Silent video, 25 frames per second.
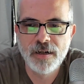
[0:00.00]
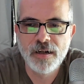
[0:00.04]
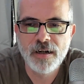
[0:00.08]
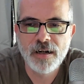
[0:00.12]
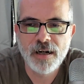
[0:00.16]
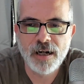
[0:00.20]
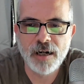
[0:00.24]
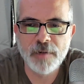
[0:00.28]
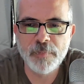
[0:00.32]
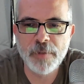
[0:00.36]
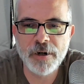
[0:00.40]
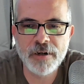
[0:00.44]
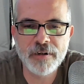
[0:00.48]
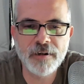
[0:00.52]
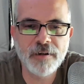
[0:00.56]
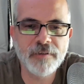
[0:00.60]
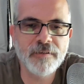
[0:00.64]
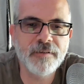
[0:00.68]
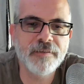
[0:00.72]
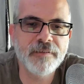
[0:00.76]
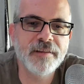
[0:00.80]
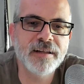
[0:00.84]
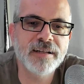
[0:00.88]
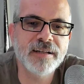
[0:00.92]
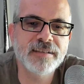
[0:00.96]
Among
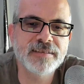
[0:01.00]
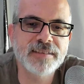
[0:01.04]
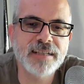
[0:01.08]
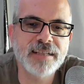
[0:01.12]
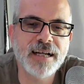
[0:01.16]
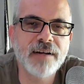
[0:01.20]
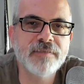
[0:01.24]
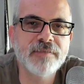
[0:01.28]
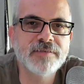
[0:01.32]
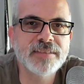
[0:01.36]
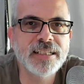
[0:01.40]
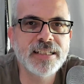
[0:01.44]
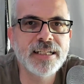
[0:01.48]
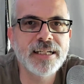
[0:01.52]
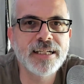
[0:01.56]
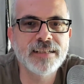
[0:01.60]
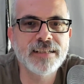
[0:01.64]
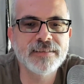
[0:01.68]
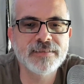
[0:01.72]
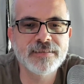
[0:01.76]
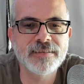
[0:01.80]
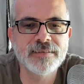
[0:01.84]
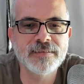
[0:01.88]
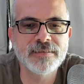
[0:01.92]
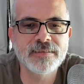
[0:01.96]
other things, I've seen
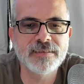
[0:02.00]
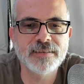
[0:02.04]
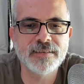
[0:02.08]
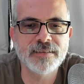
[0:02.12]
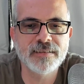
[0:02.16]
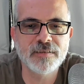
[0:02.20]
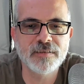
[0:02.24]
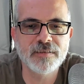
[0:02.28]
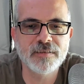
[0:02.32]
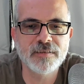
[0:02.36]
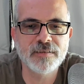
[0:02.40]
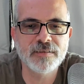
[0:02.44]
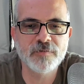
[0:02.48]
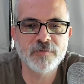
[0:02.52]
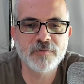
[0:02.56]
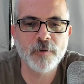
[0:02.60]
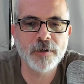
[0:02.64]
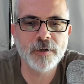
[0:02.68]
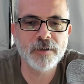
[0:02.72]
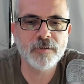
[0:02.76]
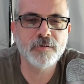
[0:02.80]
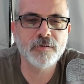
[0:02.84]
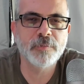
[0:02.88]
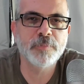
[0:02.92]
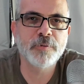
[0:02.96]
instances where a
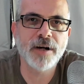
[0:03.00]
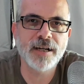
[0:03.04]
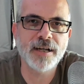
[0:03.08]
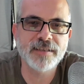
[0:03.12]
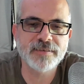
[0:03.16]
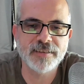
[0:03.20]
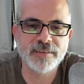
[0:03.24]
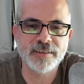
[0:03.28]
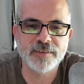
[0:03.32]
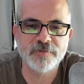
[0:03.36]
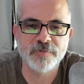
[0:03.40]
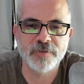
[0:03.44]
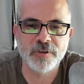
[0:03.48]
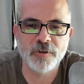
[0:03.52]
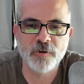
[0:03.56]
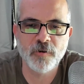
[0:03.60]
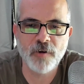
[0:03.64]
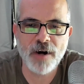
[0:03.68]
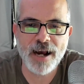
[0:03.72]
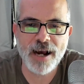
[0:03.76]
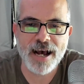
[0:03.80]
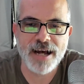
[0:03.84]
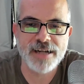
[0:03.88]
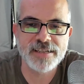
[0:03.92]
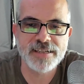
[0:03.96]
critical process would
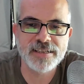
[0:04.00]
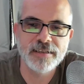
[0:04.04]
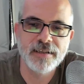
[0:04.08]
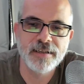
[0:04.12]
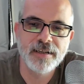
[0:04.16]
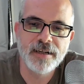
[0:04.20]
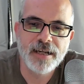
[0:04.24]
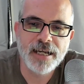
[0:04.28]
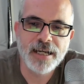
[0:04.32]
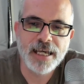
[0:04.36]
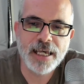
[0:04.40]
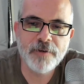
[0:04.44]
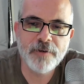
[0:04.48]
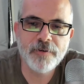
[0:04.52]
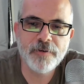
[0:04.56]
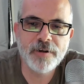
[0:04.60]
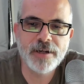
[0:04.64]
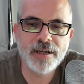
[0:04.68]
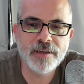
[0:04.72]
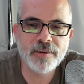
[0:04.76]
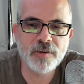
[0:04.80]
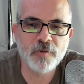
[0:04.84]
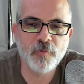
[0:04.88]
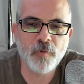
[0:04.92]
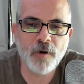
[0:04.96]
crash, it would
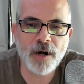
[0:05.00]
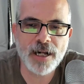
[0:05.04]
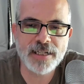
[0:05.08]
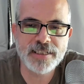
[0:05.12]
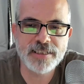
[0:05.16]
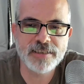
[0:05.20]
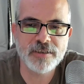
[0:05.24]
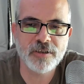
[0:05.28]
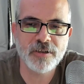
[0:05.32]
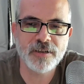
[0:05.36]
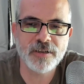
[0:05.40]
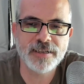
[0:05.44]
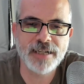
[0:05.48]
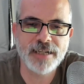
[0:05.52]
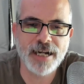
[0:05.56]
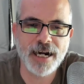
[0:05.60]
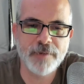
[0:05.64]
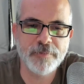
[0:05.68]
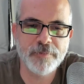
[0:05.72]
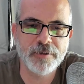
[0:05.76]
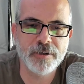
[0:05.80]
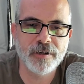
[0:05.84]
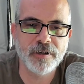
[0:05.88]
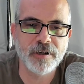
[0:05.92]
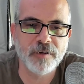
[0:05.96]
hit the watchdog
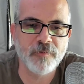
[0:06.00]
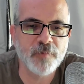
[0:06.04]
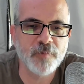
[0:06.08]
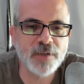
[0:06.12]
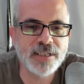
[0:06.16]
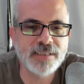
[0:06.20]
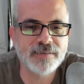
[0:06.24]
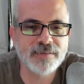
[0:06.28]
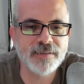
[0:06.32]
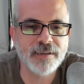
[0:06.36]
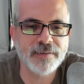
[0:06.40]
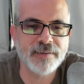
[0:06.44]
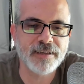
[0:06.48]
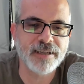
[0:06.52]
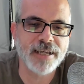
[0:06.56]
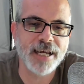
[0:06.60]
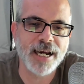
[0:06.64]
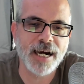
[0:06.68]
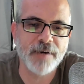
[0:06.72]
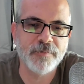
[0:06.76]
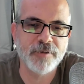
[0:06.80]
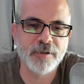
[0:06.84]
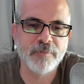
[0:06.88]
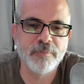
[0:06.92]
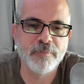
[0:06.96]
timer and reset the
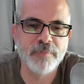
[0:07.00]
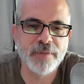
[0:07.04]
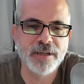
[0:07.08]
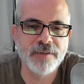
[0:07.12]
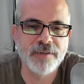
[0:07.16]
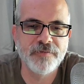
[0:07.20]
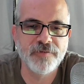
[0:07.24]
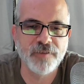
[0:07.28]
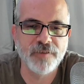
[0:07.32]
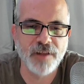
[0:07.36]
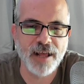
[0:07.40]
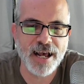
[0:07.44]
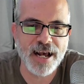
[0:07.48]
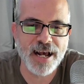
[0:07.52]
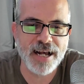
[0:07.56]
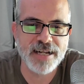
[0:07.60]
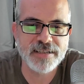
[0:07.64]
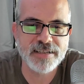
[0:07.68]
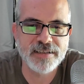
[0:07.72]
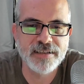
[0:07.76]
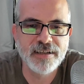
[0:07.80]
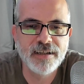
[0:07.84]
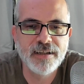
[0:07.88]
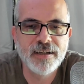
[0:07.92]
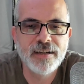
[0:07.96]
camera mid
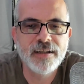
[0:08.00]
flash,